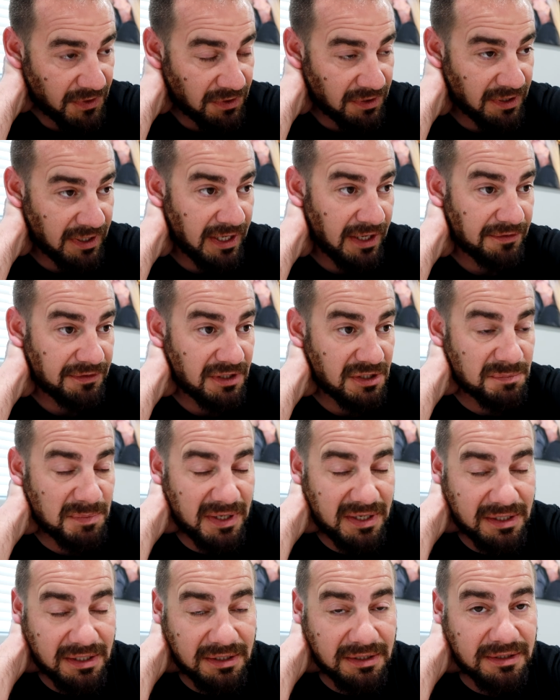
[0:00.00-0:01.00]
Her health has
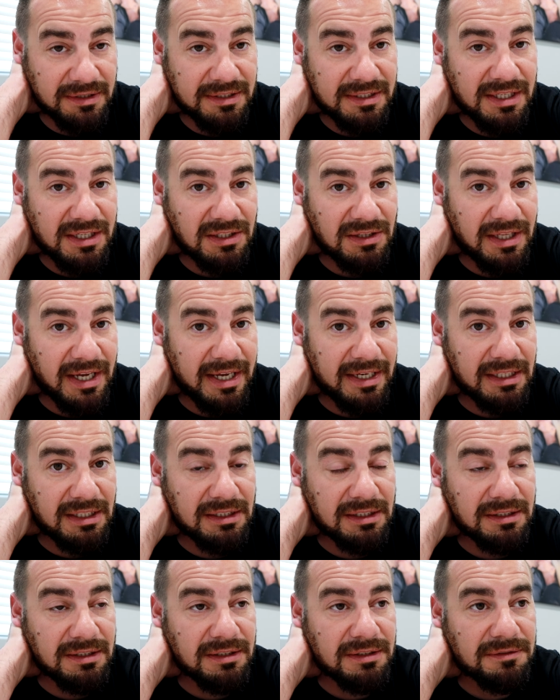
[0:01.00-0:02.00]
been
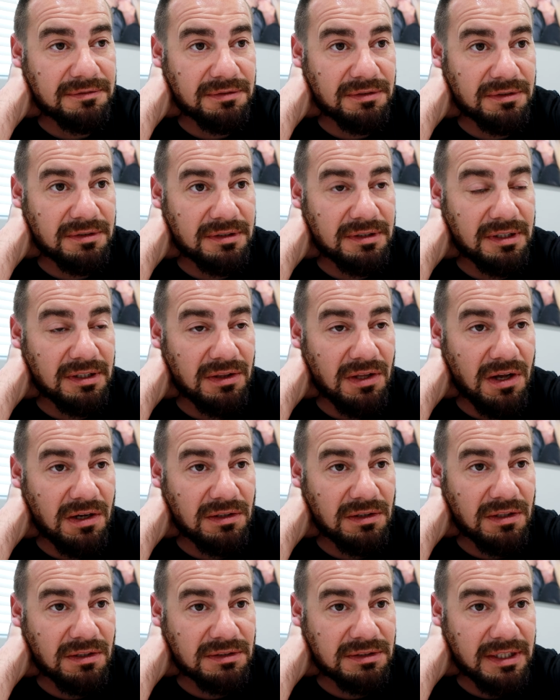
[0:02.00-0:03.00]
declining for a
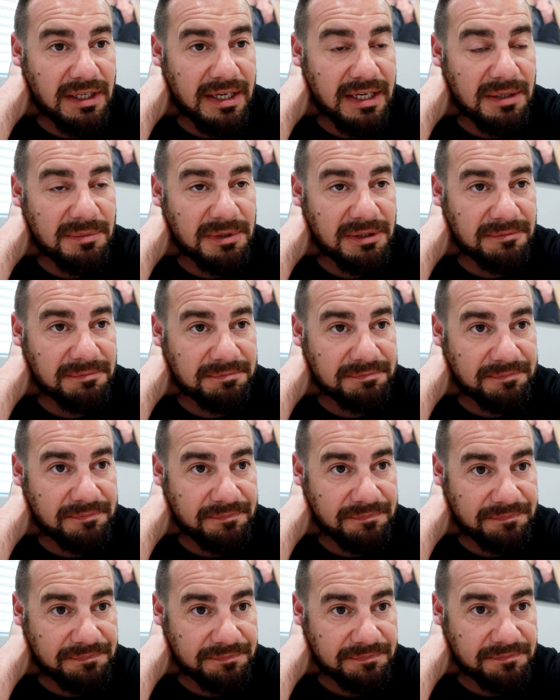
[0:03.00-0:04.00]
long, long time and
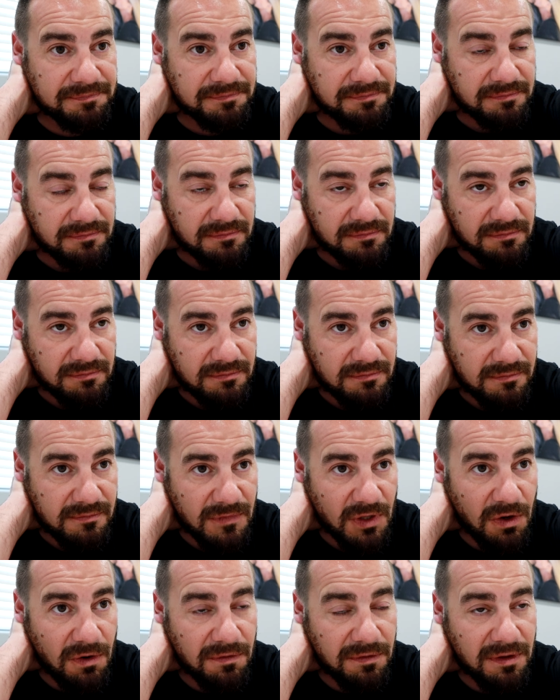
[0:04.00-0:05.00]

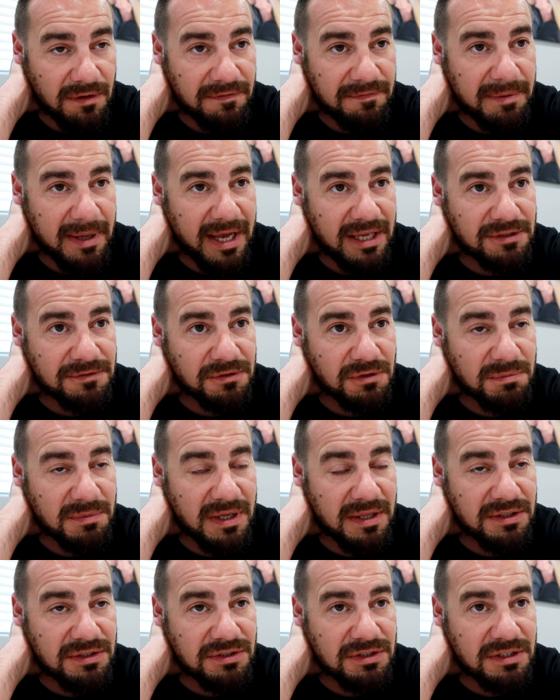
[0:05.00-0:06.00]
over the past few
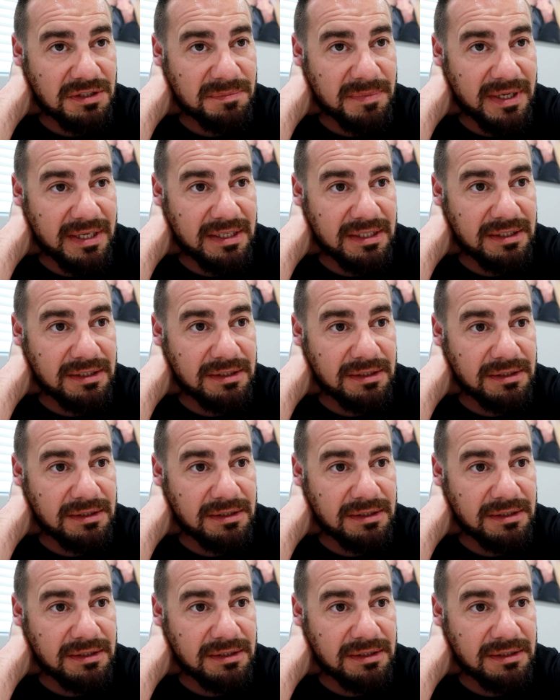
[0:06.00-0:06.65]
months, she's been